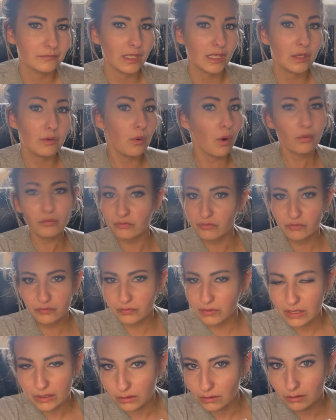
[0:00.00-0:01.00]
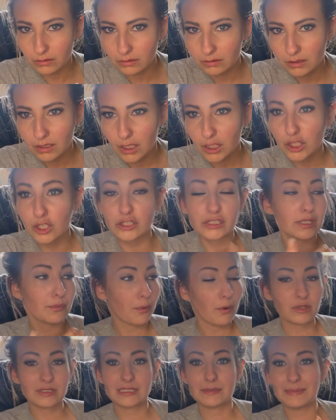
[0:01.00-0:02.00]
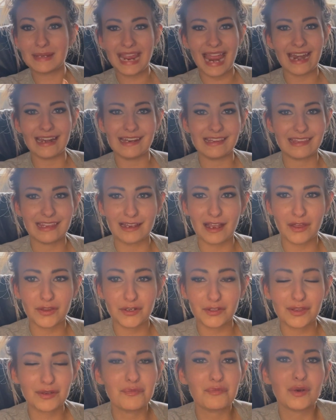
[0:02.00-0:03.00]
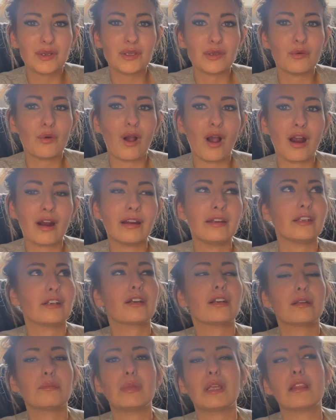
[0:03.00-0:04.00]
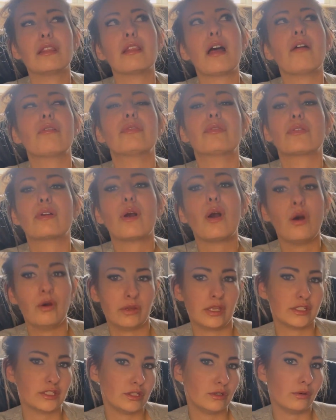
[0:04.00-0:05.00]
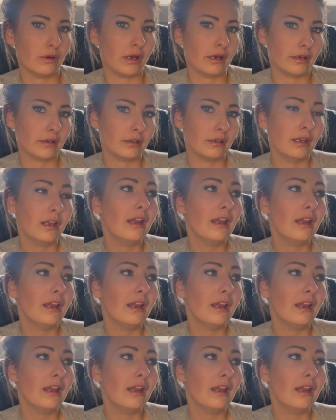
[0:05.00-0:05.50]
You won't feel you're supposed to be anything other than what you are, and you're going to be loved for all that you are.